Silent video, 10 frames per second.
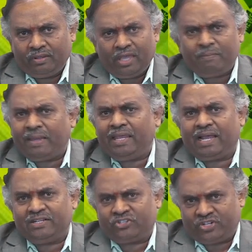In many
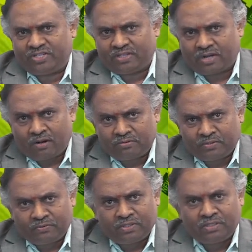countries around
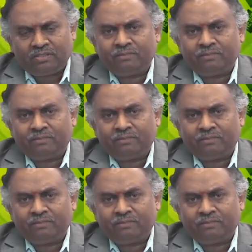the world,